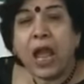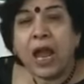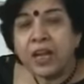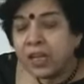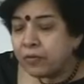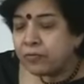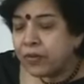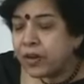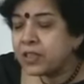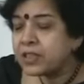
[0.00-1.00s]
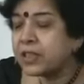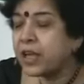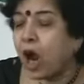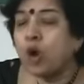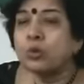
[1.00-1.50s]
and he feels the
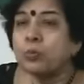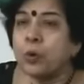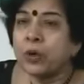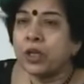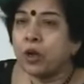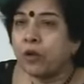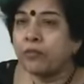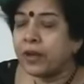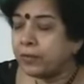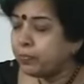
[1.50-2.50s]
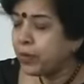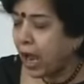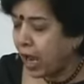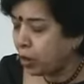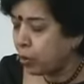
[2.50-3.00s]
outpouring of an
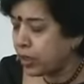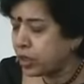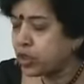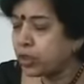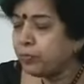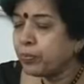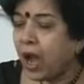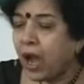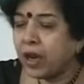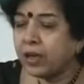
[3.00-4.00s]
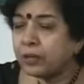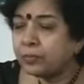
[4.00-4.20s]
anguished heart.